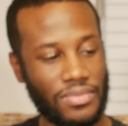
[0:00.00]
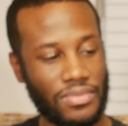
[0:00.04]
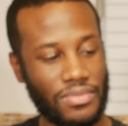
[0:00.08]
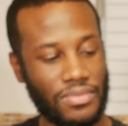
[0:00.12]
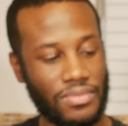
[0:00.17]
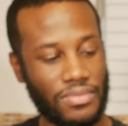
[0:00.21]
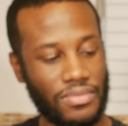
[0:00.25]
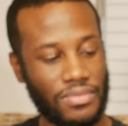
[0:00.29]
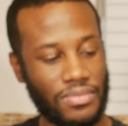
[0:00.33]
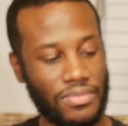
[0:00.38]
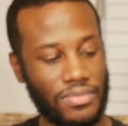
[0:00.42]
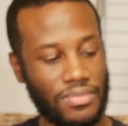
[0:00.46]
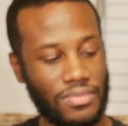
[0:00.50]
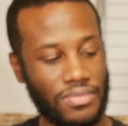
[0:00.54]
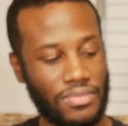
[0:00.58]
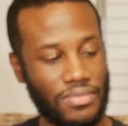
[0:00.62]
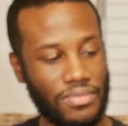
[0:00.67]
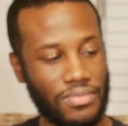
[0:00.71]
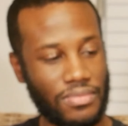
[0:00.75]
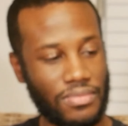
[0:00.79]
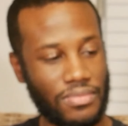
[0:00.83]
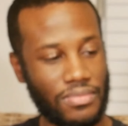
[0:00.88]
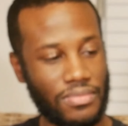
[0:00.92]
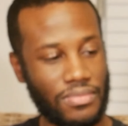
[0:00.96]

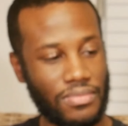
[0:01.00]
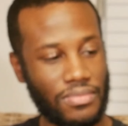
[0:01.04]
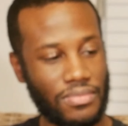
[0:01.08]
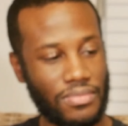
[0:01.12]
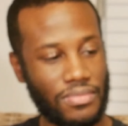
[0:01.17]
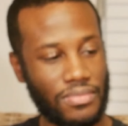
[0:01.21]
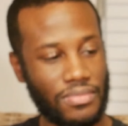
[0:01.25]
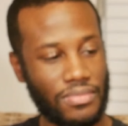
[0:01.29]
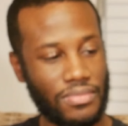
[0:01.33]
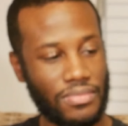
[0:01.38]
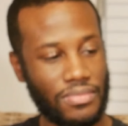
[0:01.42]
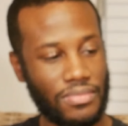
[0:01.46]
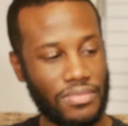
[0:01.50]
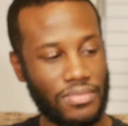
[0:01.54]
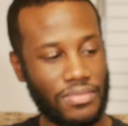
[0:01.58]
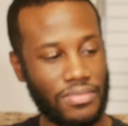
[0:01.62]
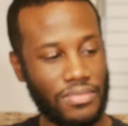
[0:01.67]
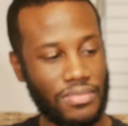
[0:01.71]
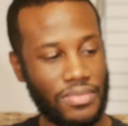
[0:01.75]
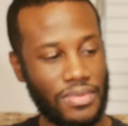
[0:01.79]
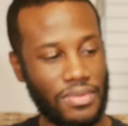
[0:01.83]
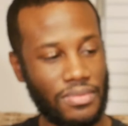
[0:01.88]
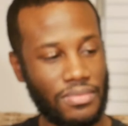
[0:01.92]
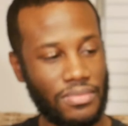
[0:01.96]

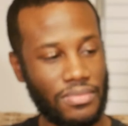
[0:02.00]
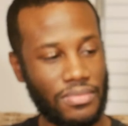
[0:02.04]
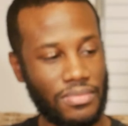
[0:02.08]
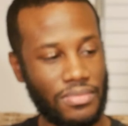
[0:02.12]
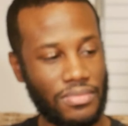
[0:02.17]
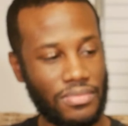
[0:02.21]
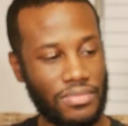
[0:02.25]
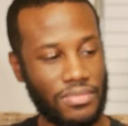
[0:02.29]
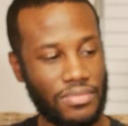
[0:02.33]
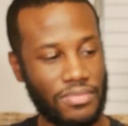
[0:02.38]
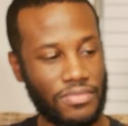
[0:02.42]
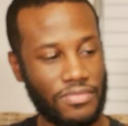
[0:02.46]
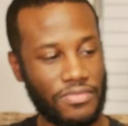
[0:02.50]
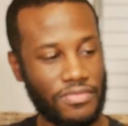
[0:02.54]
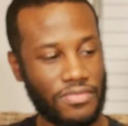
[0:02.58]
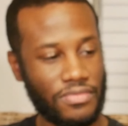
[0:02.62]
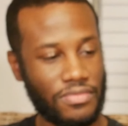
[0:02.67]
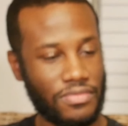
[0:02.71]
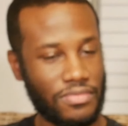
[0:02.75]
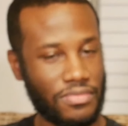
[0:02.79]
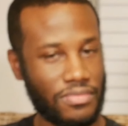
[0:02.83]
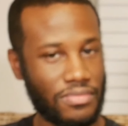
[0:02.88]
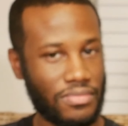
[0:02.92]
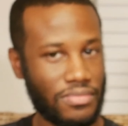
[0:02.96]

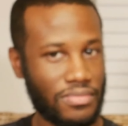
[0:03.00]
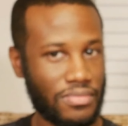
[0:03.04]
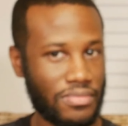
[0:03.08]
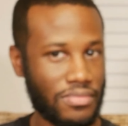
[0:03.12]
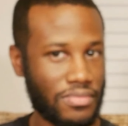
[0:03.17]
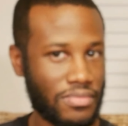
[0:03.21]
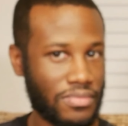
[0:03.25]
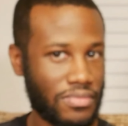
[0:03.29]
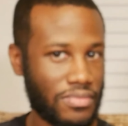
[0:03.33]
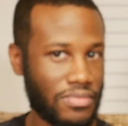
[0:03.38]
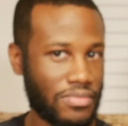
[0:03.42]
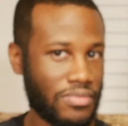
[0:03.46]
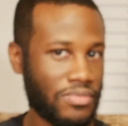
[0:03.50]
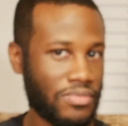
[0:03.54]
The person shown says nothing.